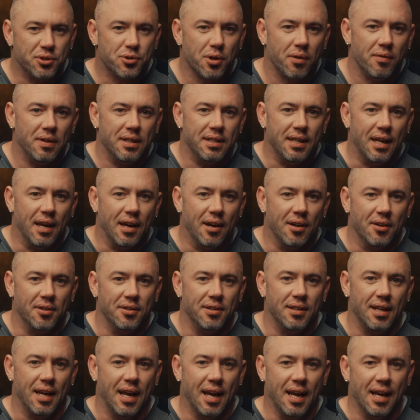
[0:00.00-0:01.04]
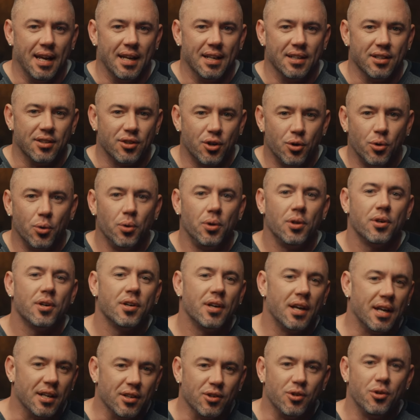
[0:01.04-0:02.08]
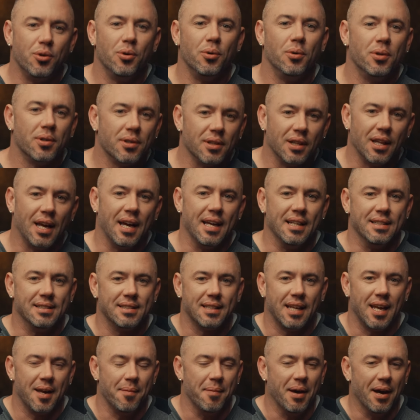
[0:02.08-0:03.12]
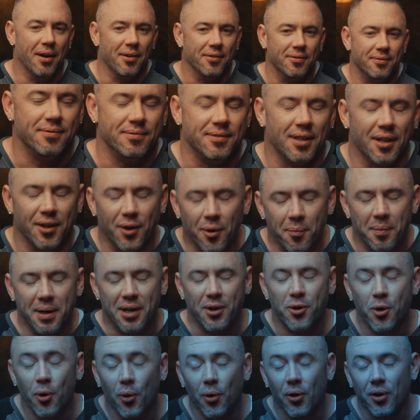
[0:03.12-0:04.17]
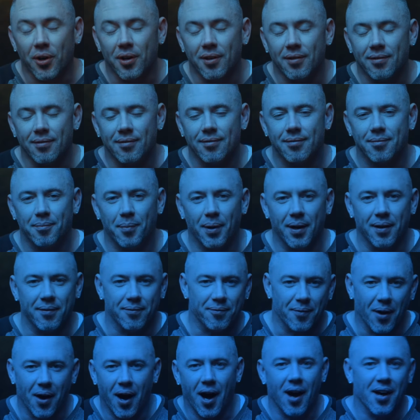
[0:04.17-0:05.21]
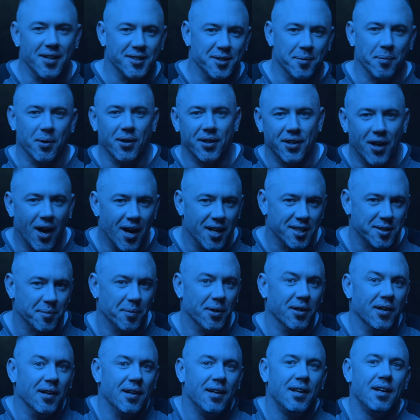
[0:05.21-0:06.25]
driven down and cooler lights came out. I don't mean cooler, but awesomer and awesomer.